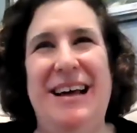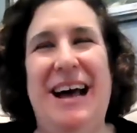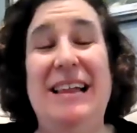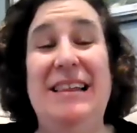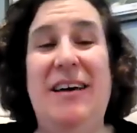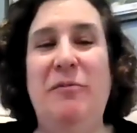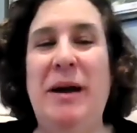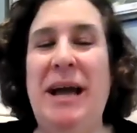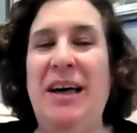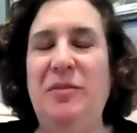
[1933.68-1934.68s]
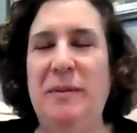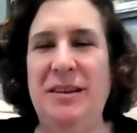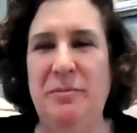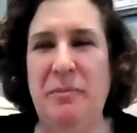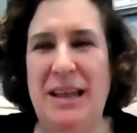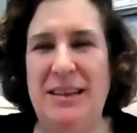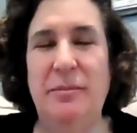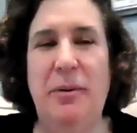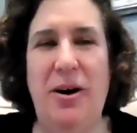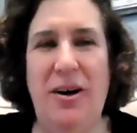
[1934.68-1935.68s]
I love my husband's
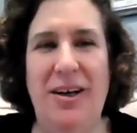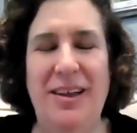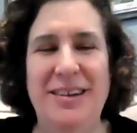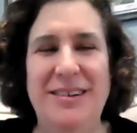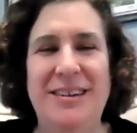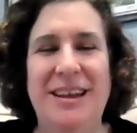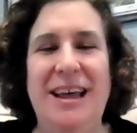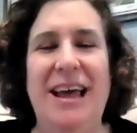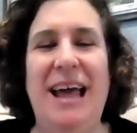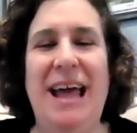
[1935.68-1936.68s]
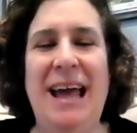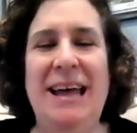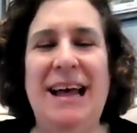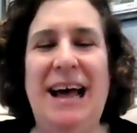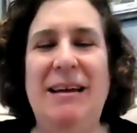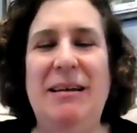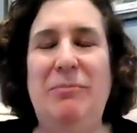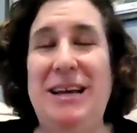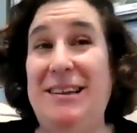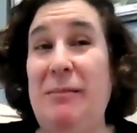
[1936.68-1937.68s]
matzah balls. And I,
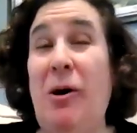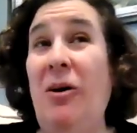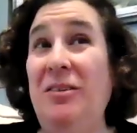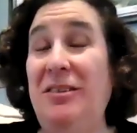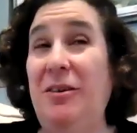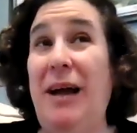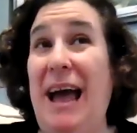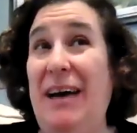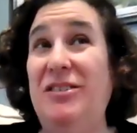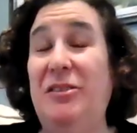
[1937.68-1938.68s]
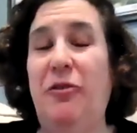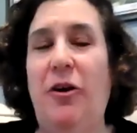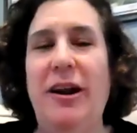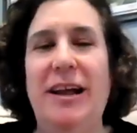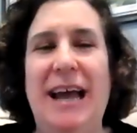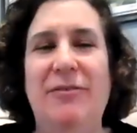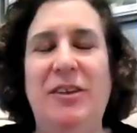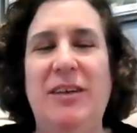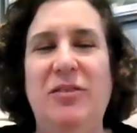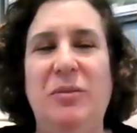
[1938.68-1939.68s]
because I'm also half Sephardic, I have
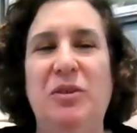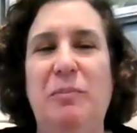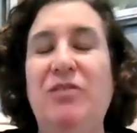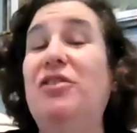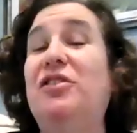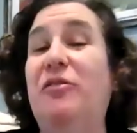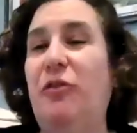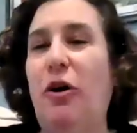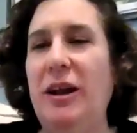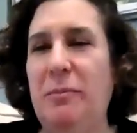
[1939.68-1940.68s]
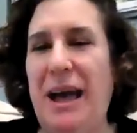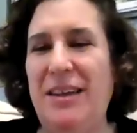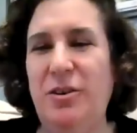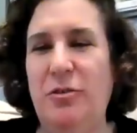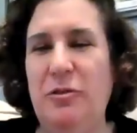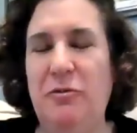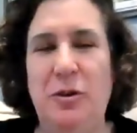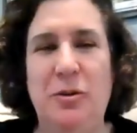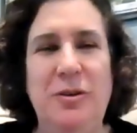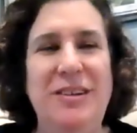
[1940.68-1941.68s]
to give some special Sephardic Passover
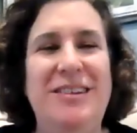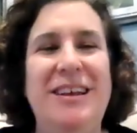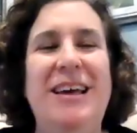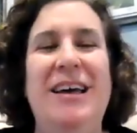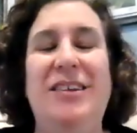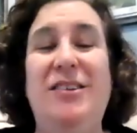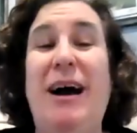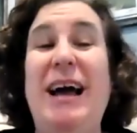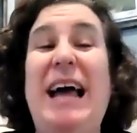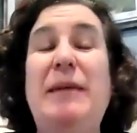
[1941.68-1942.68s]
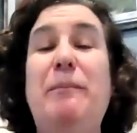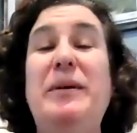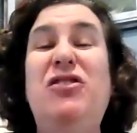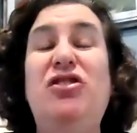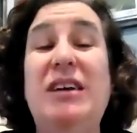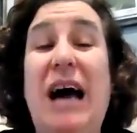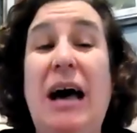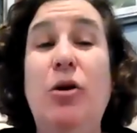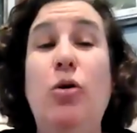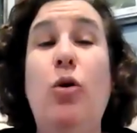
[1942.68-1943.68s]
foods. So I like
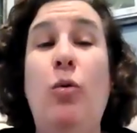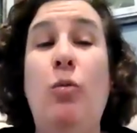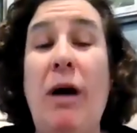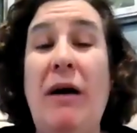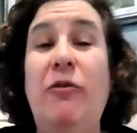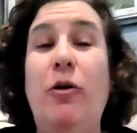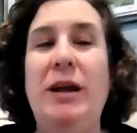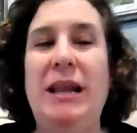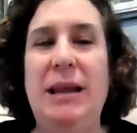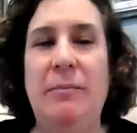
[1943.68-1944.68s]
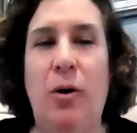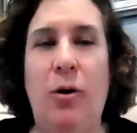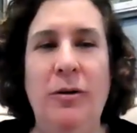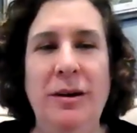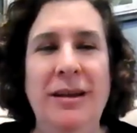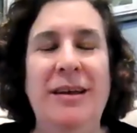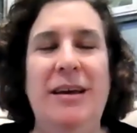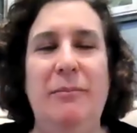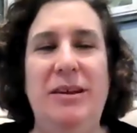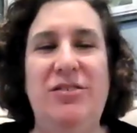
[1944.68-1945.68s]
pescado con huevo y limón,
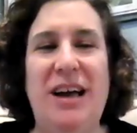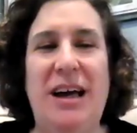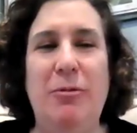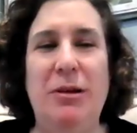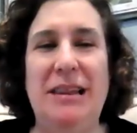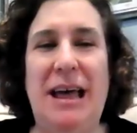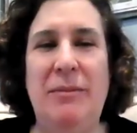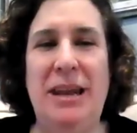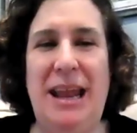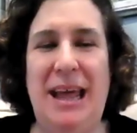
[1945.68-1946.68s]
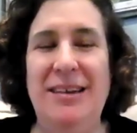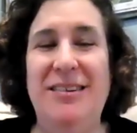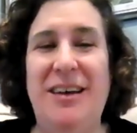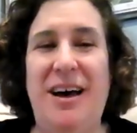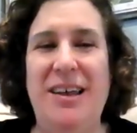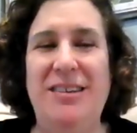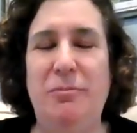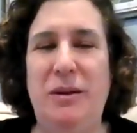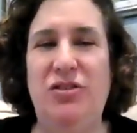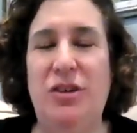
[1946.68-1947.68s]
pescado with lemon and egg sauce,
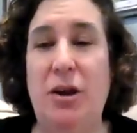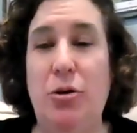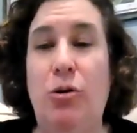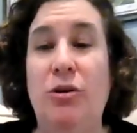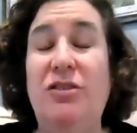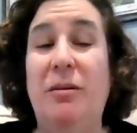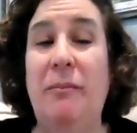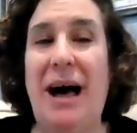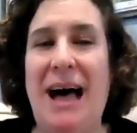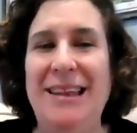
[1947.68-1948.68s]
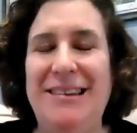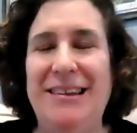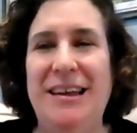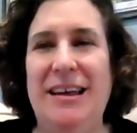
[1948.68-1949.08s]
pescado con tomate,